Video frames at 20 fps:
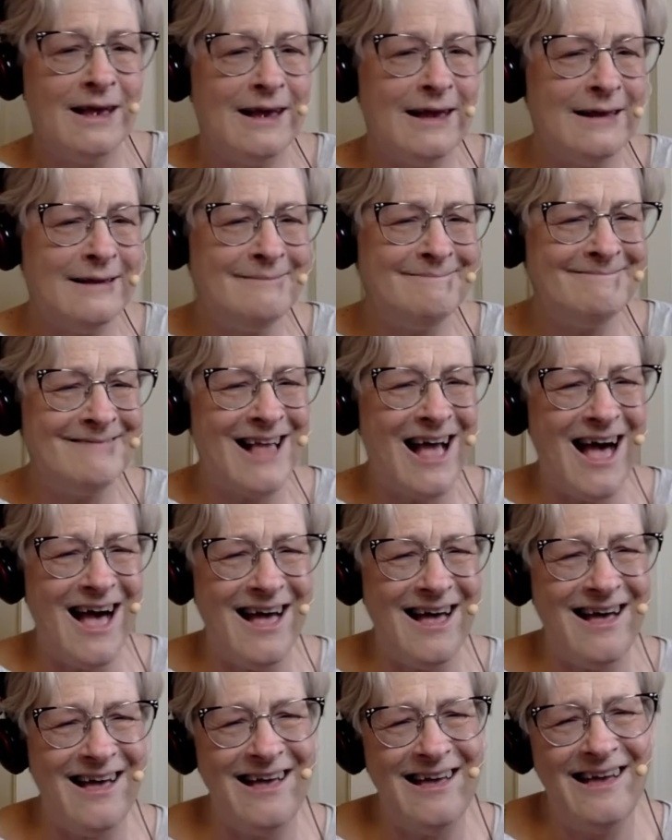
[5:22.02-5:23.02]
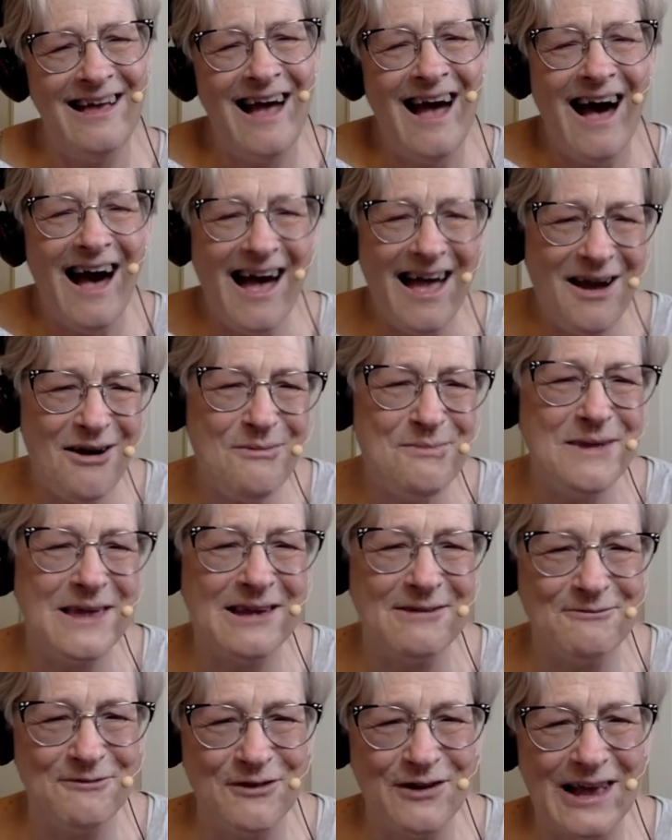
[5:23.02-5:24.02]
And I hope you
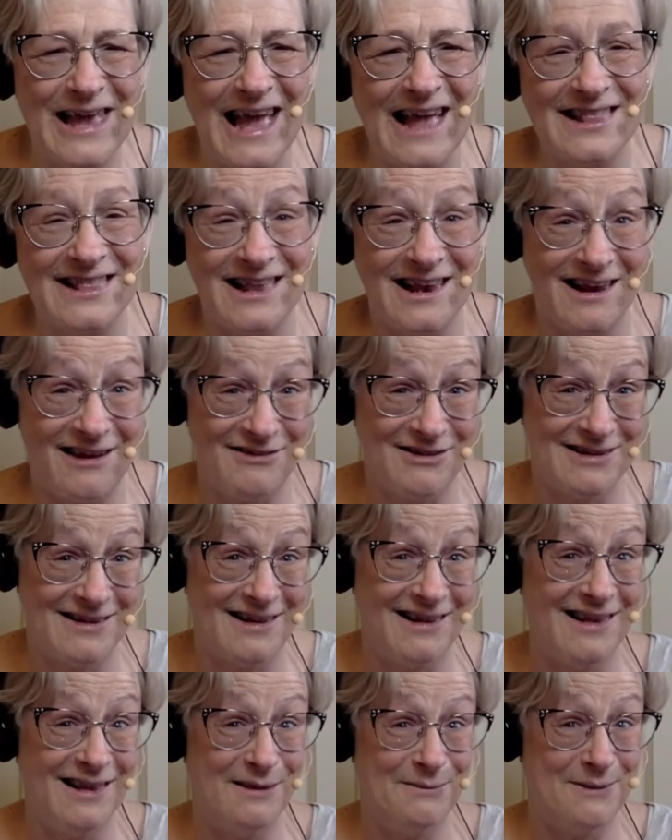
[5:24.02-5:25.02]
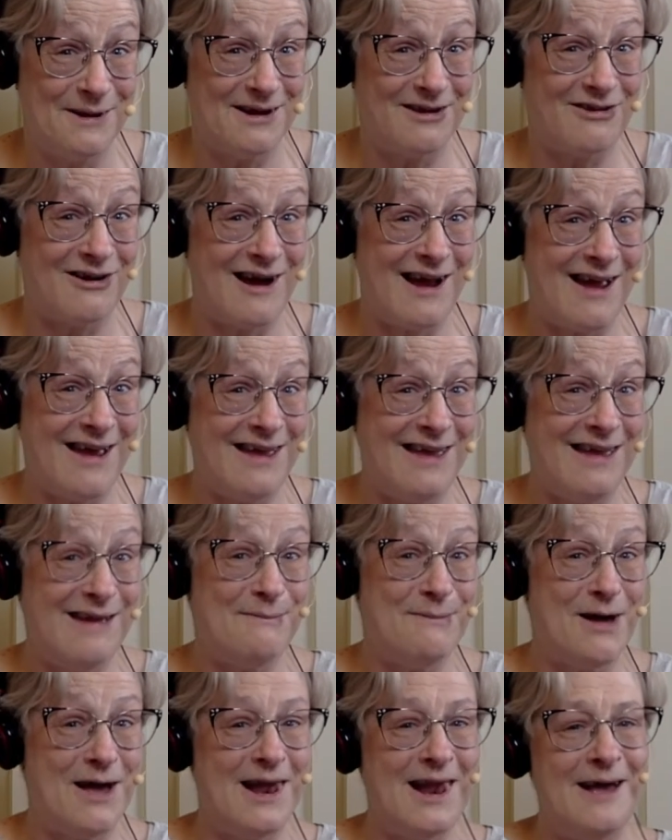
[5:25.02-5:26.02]
can forget that I was a little bit cranky
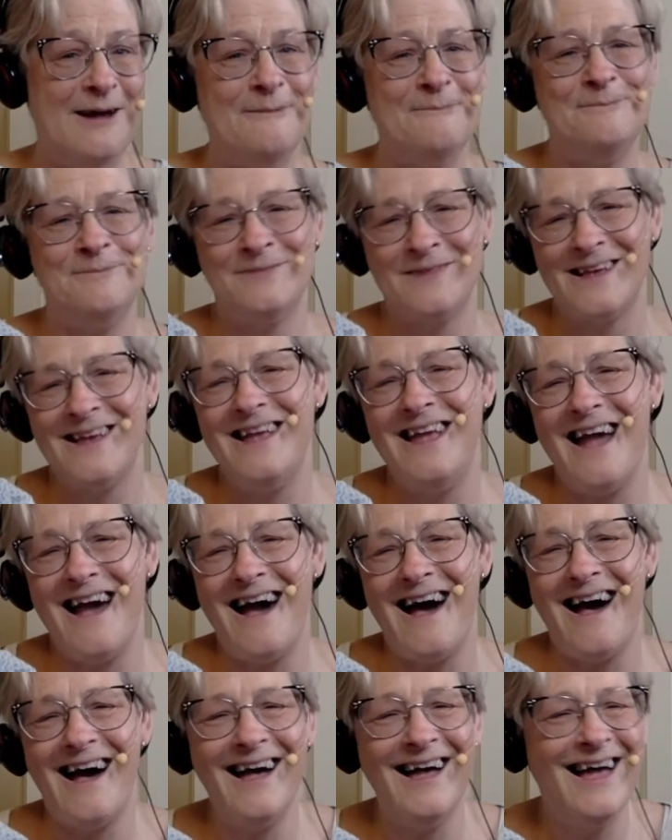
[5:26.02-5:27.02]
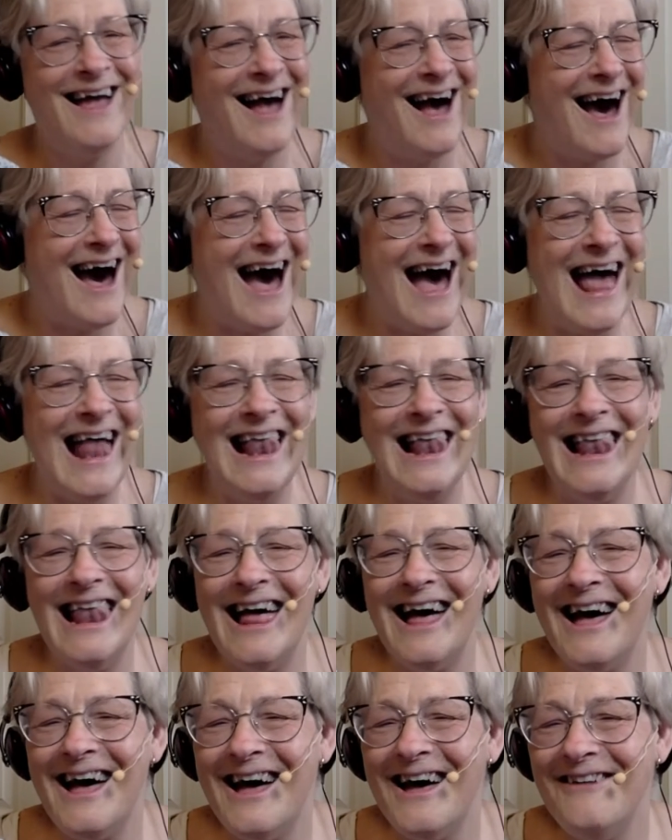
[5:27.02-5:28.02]
about it. Yeah, I
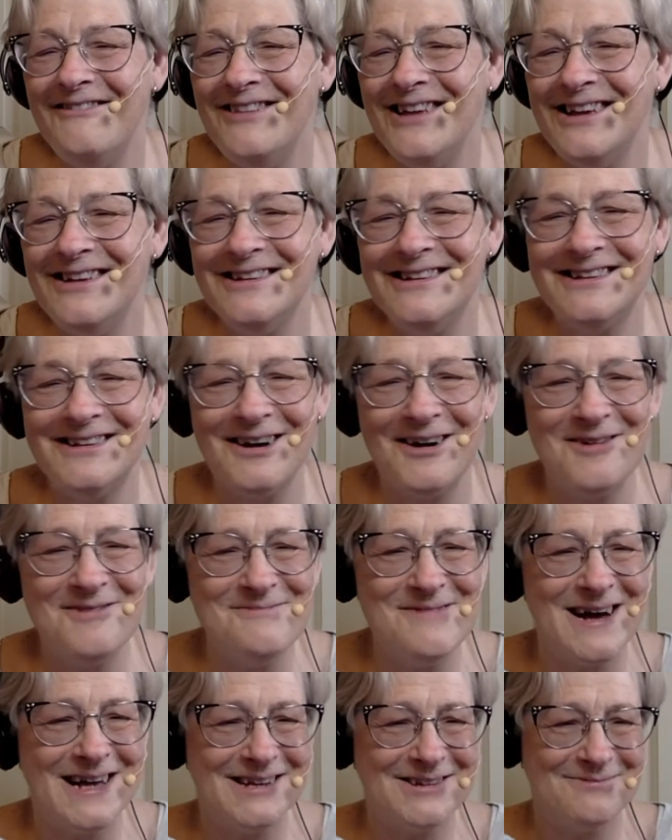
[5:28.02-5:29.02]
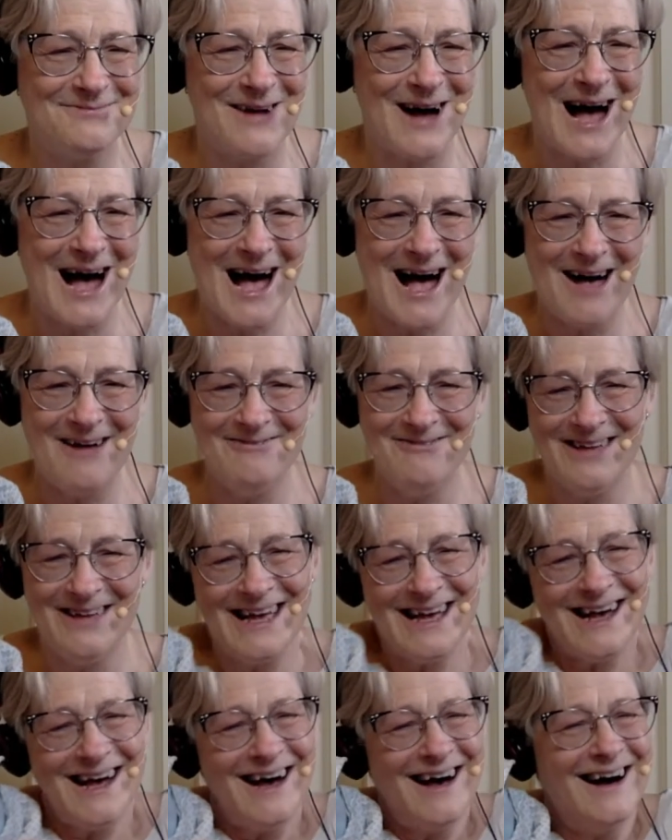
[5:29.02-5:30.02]
love you so much, Mom.
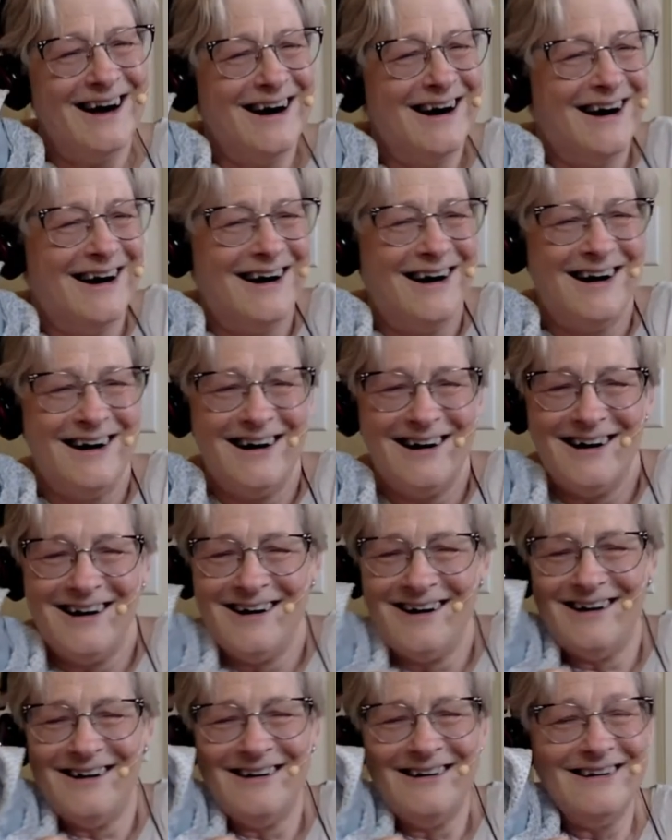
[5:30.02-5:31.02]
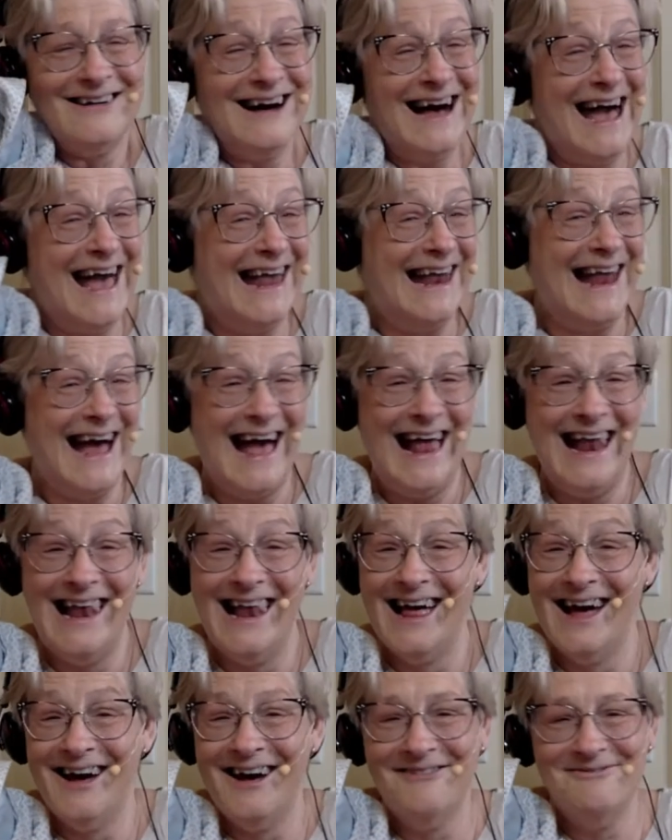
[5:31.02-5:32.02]
Oh, and I
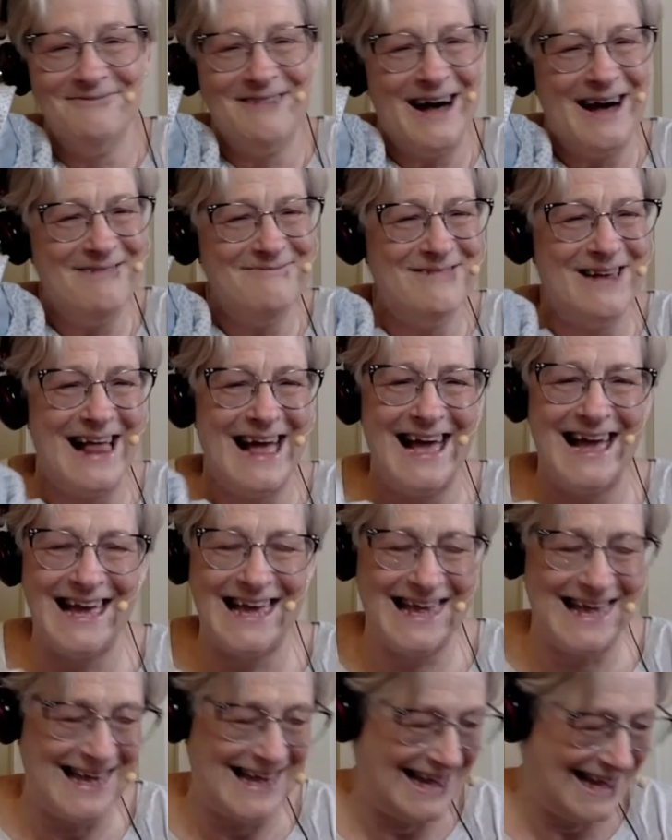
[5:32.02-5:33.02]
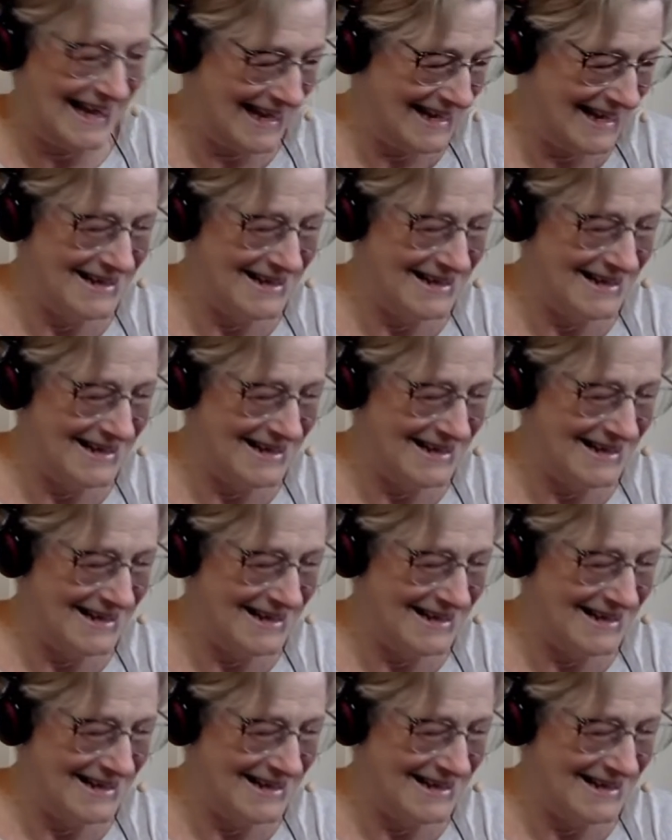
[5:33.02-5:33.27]
love my blankie.